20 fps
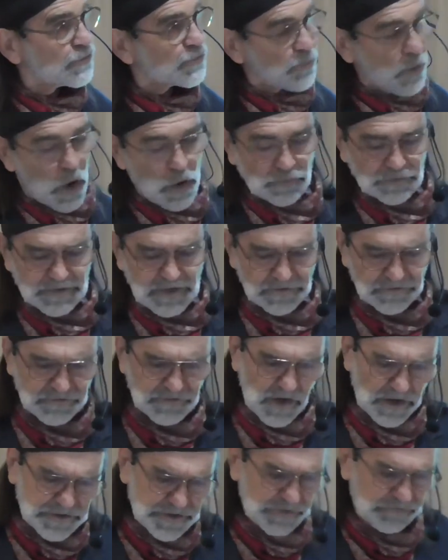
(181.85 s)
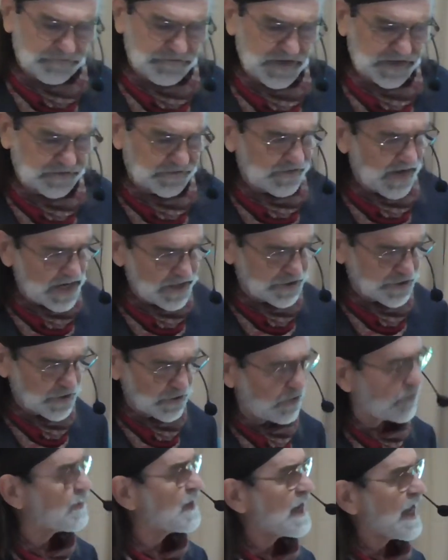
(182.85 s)
wrote that such a fixation
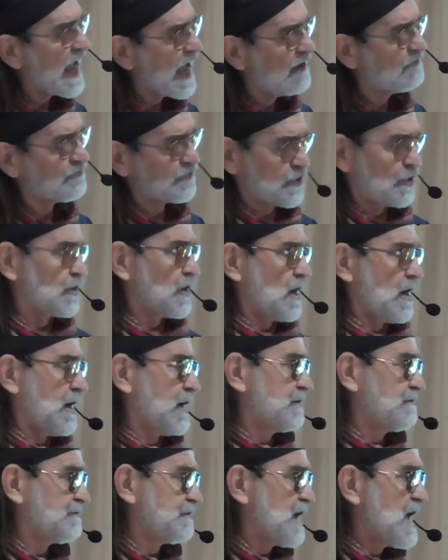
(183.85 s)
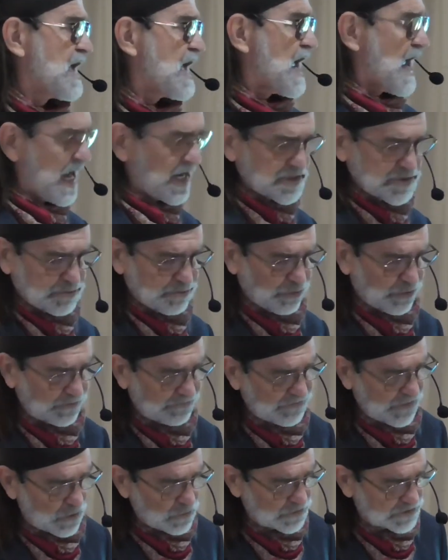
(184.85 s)
on the afterlife has
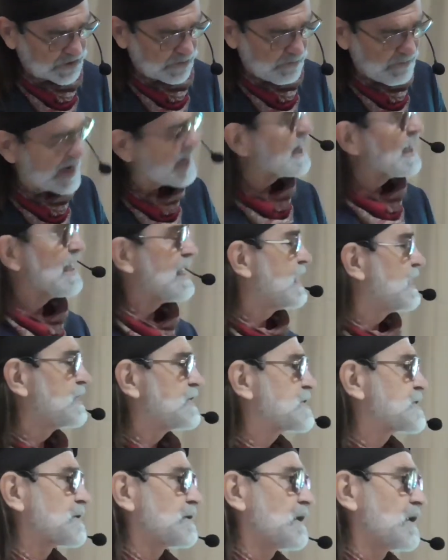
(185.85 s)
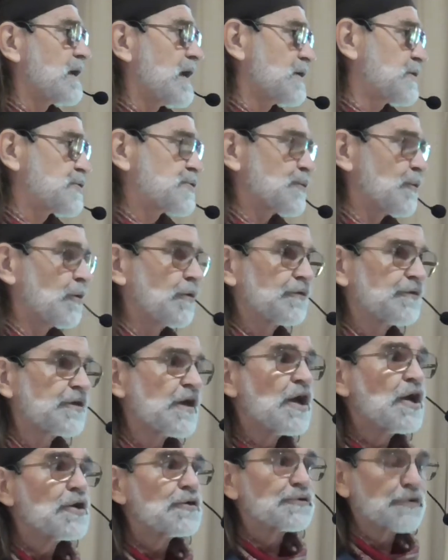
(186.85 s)
provoked many intellectuals
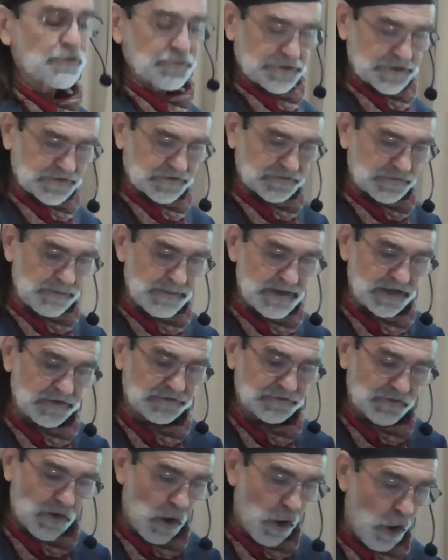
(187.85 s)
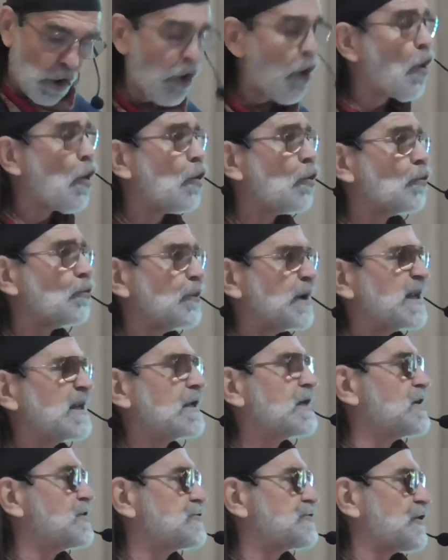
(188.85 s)
to dismiss all
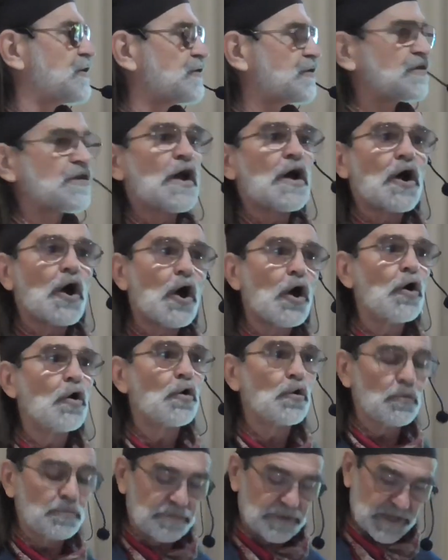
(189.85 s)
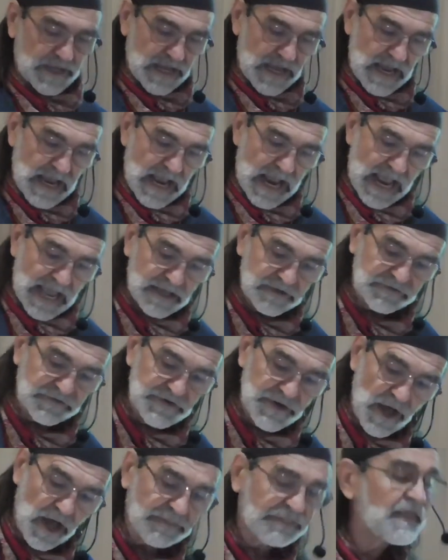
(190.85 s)
religious hope as
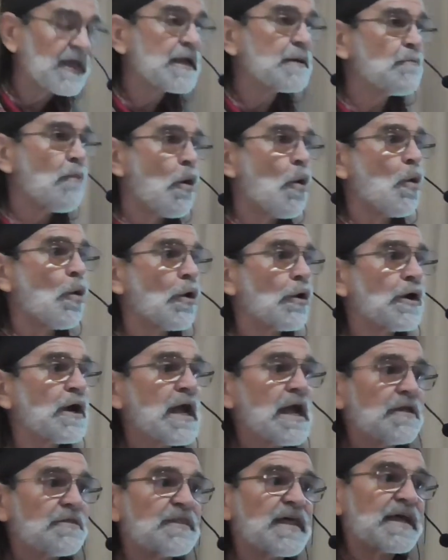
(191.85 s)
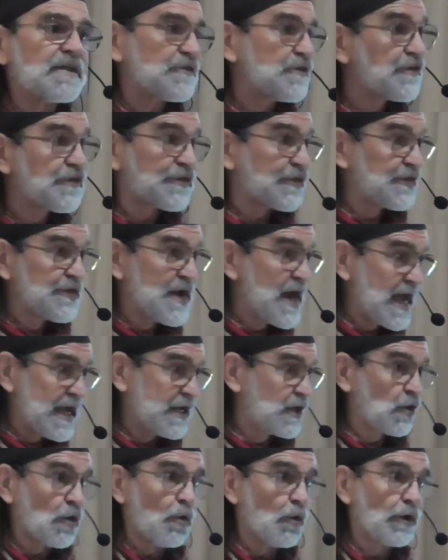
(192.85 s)
nothing more than
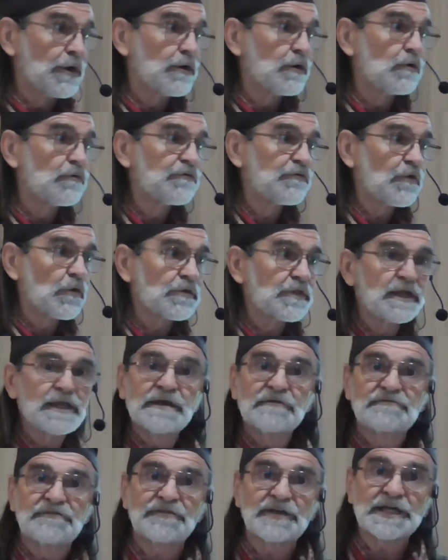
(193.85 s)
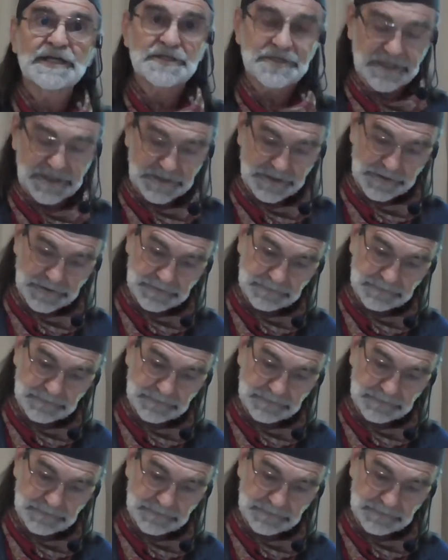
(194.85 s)
snake oil for the afflicted.